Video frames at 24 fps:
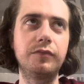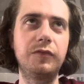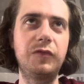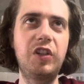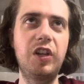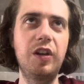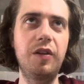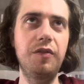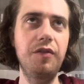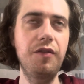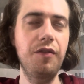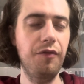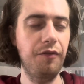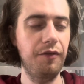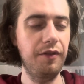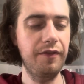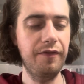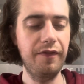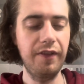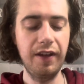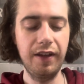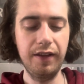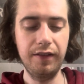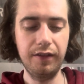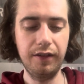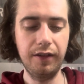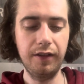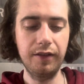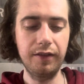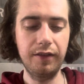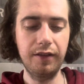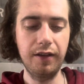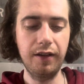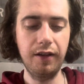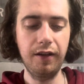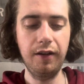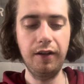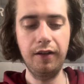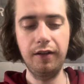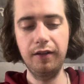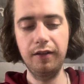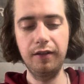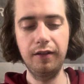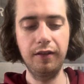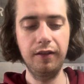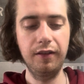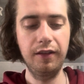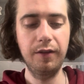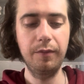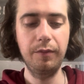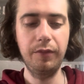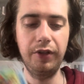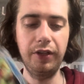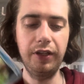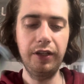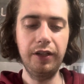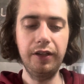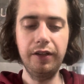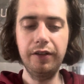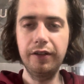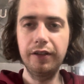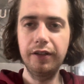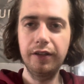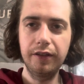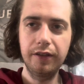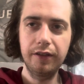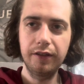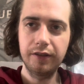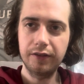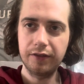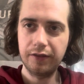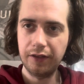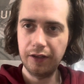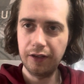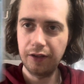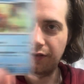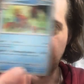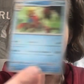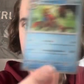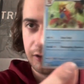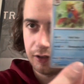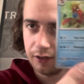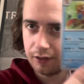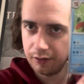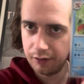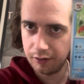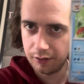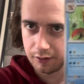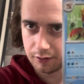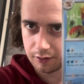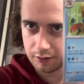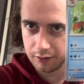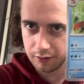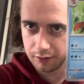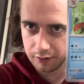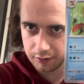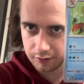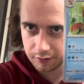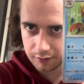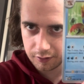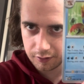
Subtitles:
Gen 3 fans out there, let me hear you say Crawdon.